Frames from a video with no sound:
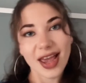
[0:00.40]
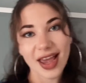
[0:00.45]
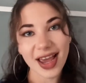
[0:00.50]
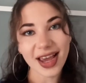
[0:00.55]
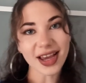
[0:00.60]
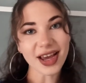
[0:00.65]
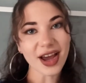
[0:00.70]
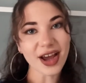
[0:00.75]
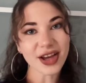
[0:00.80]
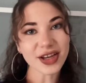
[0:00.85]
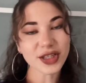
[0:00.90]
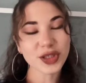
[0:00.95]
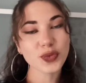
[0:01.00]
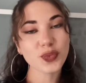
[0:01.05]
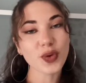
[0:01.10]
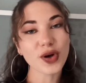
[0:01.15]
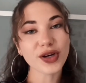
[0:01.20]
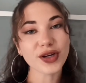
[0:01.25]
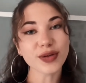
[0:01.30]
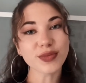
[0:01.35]
Hey guys,
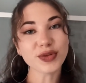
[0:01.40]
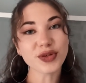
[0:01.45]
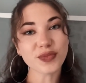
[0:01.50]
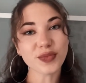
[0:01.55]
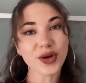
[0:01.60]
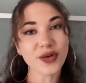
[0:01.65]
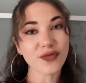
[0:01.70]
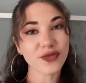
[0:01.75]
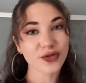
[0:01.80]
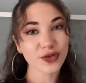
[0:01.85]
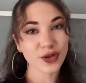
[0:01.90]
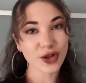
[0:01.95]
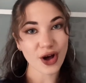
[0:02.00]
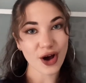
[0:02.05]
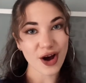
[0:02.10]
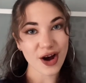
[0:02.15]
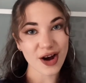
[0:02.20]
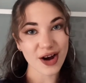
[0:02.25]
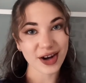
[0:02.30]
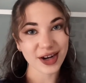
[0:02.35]
welcome to my
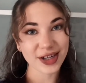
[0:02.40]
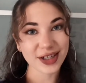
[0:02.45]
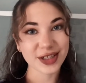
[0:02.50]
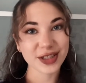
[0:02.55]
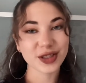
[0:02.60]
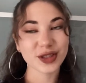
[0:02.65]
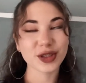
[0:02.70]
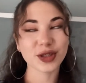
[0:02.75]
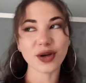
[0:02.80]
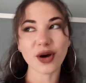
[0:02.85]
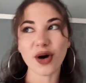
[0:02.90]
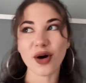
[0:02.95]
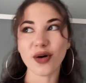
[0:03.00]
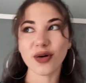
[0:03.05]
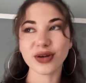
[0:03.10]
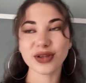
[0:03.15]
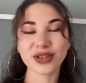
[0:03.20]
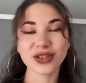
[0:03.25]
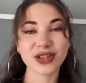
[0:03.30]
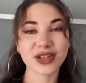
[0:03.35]
vlog. So
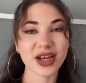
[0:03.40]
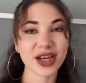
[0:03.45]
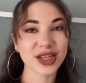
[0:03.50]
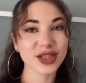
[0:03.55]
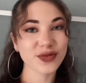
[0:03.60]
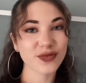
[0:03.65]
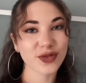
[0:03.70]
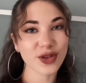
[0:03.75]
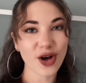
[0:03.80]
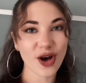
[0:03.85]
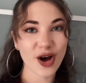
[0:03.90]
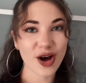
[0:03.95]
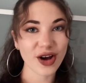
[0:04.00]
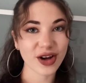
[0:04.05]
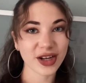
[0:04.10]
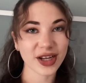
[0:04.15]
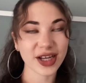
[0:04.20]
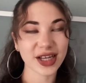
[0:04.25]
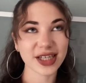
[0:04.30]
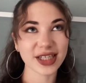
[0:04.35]
in today's
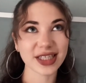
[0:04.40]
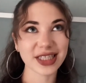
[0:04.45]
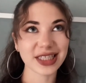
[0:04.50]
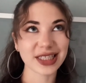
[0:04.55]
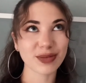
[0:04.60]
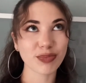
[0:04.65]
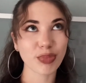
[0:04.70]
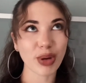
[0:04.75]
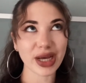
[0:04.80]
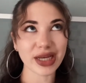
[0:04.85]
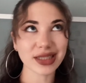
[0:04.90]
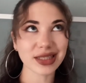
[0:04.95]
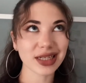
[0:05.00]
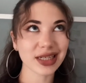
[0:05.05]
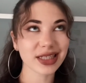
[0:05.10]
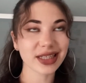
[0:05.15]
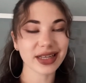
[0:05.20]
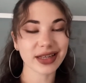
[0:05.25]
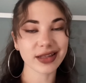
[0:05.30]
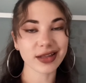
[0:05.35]
vlog, it's
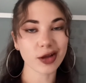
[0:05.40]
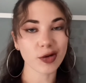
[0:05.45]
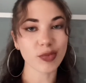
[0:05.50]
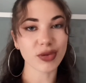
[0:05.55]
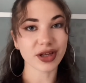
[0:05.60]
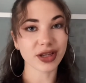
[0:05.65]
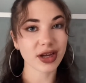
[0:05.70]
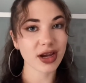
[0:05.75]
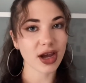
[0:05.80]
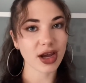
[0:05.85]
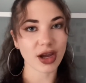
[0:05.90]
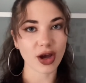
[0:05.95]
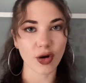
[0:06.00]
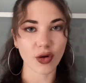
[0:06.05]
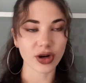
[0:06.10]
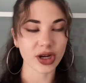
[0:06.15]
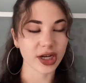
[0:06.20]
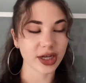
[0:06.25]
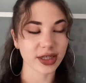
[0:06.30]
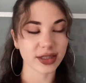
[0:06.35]
basically a little bit
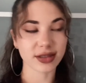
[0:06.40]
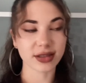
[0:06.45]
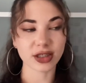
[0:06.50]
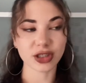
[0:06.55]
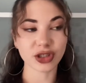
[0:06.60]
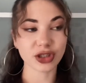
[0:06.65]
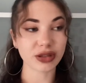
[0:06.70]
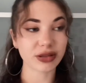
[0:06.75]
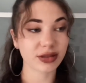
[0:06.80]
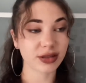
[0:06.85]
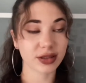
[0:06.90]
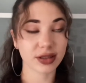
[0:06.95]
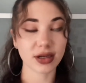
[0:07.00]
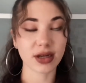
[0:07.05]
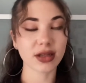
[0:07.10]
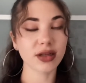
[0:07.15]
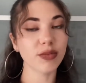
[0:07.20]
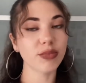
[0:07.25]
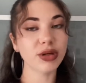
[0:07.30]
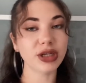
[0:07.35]
chaotic. It's
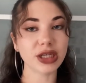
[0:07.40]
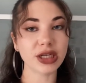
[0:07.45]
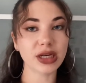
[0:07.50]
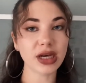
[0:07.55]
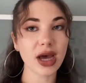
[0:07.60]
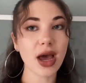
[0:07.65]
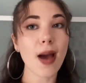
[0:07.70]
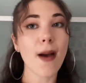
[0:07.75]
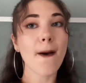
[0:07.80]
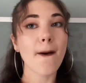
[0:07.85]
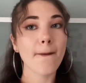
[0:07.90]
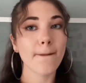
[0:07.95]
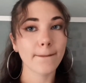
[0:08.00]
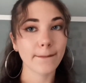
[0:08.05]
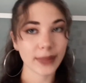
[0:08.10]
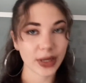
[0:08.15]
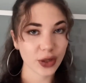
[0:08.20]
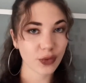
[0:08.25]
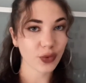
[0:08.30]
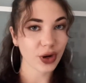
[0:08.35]
gonna be
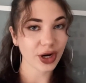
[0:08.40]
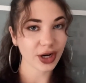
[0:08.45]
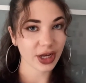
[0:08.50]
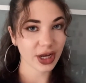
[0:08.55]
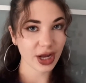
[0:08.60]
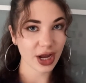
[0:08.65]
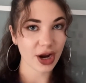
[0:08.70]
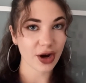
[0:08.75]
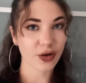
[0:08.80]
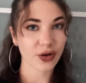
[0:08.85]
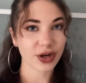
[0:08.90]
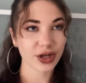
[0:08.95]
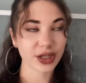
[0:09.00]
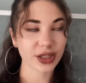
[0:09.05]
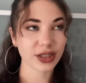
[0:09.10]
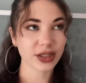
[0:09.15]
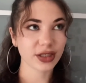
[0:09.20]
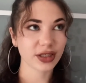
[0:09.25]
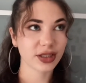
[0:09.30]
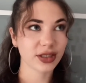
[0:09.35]
me running
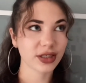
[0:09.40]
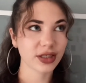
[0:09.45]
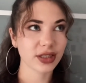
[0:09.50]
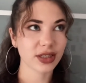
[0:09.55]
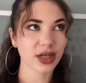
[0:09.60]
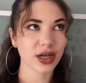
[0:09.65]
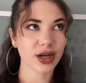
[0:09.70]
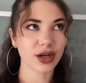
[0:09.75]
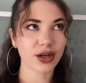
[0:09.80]
errands,